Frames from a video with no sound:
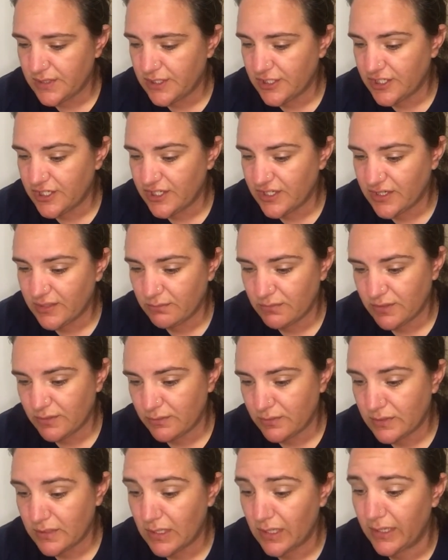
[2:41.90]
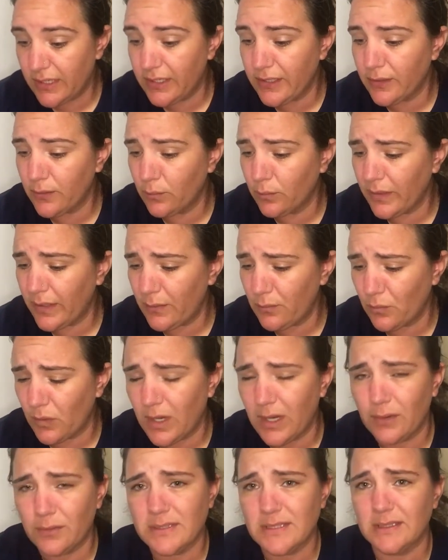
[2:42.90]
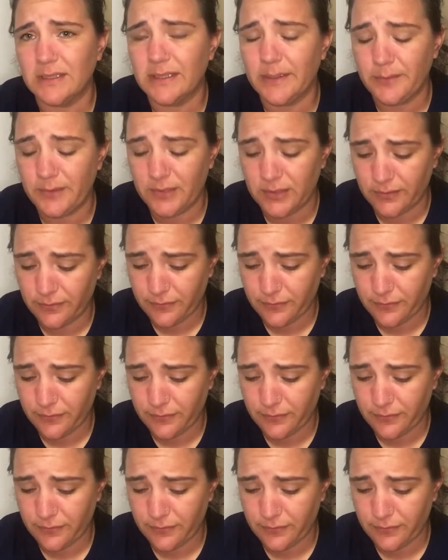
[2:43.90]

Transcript: Um, and uh, Wet and Wild is a limit